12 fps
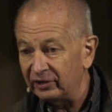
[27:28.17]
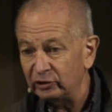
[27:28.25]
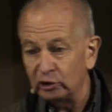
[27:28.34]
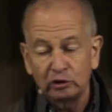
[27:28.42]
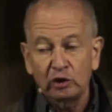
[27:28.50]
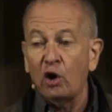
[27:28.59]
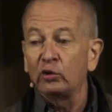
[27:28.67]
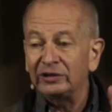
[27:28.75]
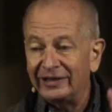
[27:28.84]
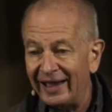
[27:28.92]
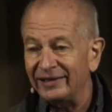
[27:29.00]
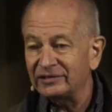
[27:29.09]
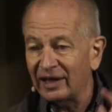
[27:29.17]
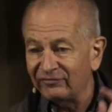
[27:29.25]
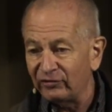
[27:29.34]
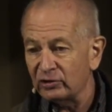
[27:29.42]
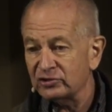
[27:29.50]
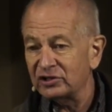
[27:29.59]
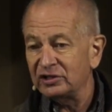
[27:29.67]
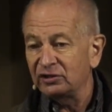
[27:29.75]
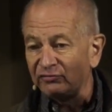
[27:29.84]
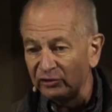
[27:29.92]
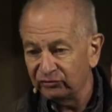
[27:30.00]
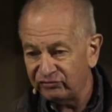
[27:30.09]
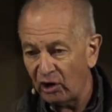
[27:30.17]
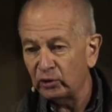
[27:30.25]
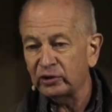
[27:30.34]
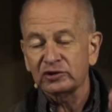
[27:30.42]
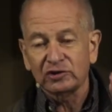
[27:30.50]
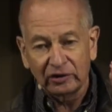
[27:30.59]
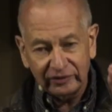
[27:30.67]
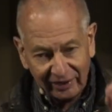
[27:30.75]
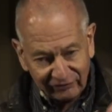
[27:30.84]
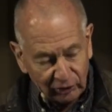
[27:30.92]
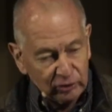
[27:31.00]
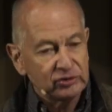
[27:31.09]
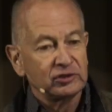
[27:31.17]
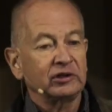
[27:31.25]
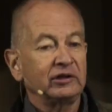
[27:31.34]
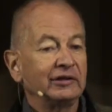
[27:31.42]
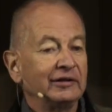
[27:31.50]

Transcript: You don't get diversity if you focus on diversity.